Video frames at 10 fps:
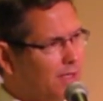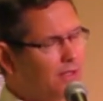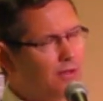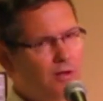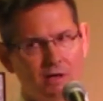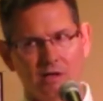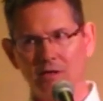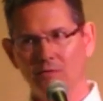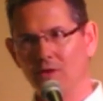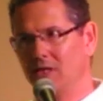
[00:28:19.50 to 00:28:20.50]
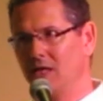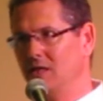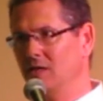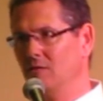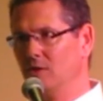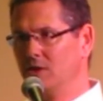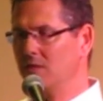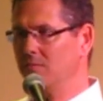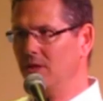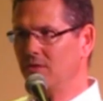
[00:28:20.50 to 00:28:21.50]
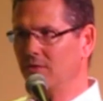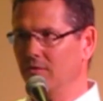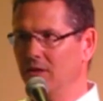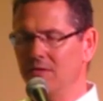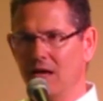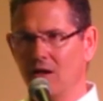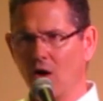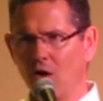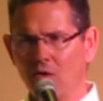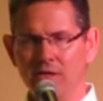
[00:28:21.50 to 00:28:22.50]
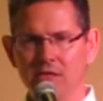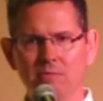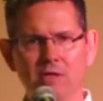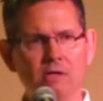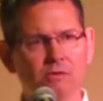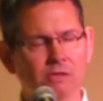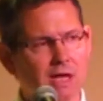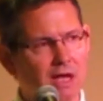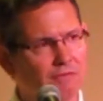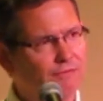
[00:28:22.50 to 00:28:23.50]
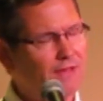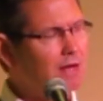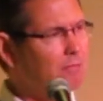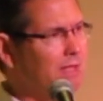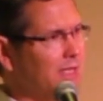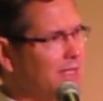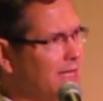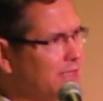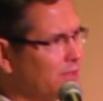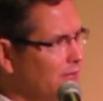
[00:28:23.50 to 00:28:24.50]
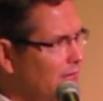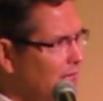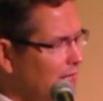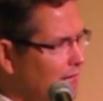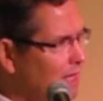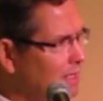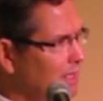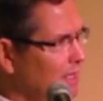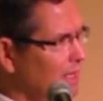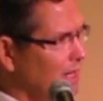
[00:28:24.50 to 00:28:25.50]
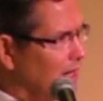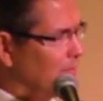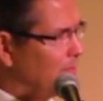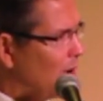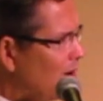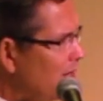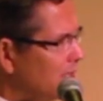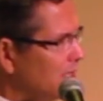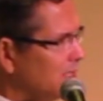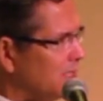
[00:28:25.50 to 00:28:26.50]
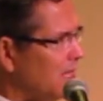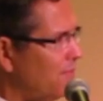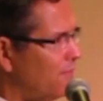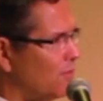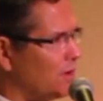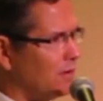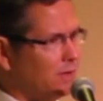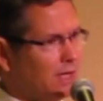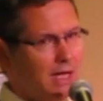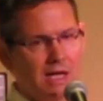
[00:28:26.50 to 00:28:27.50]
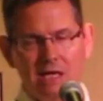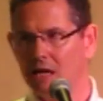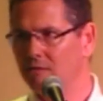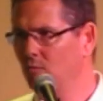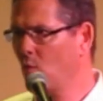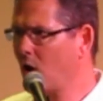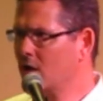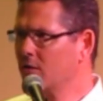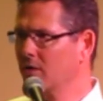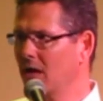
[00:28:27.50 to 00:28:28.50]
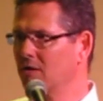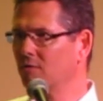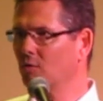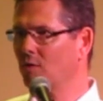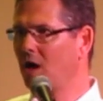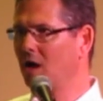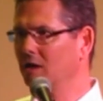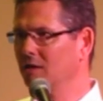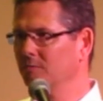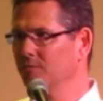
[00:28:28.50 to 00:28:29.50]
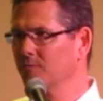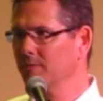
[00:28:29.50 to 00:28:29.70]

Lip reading: But look what they'd been through. They had all these miracles. God fed them in the desert. God parted the sea for them. He gave water out of a rock.